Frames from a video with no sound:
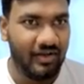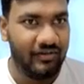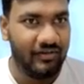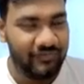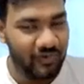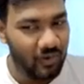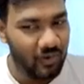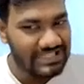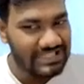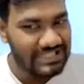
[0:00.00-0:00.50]

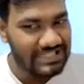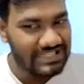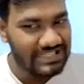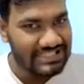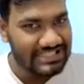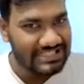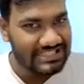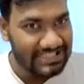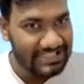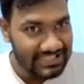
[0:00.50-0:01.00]
Focus
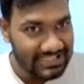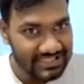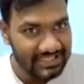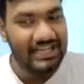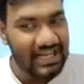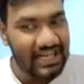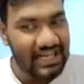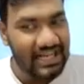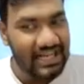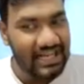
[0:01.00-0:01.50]
is
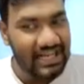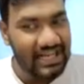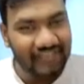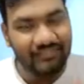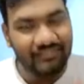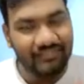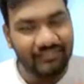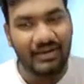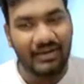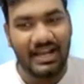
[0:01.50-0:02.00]
relative
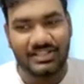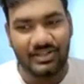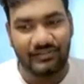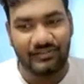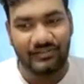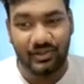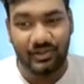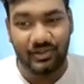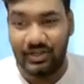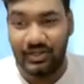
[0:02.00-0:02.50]
price of
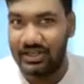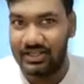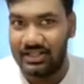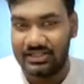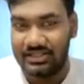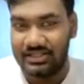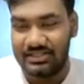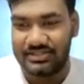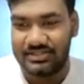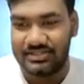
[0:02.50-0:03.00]
the good
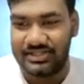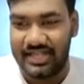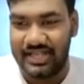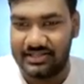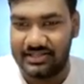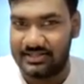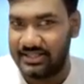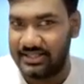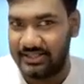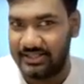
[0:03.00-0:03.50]

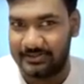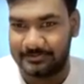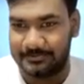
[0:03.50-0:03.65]
changing.